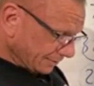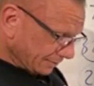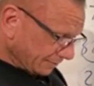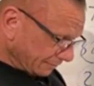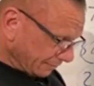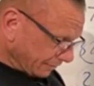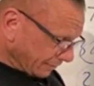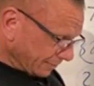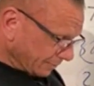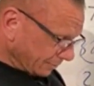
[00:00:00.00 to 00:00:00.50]

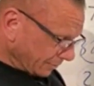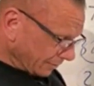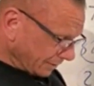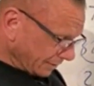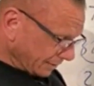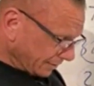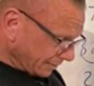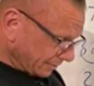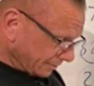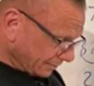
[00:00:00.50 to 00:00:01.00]
divided
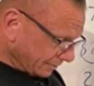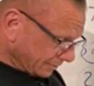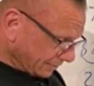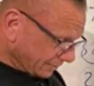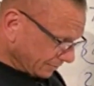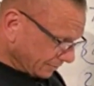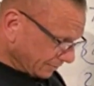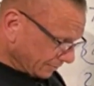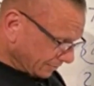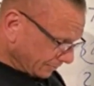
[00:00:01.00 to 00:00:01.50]
by
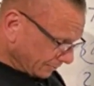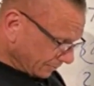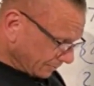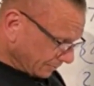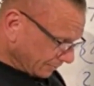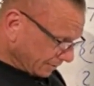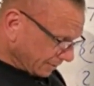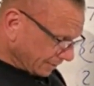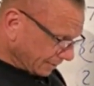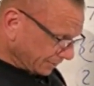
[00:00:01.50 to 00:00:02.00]

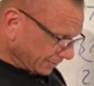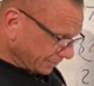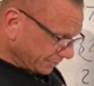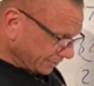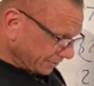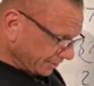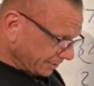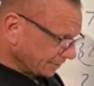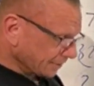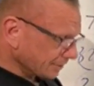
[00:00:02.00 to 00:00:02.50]

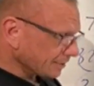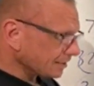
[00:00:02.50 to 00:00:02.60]
100,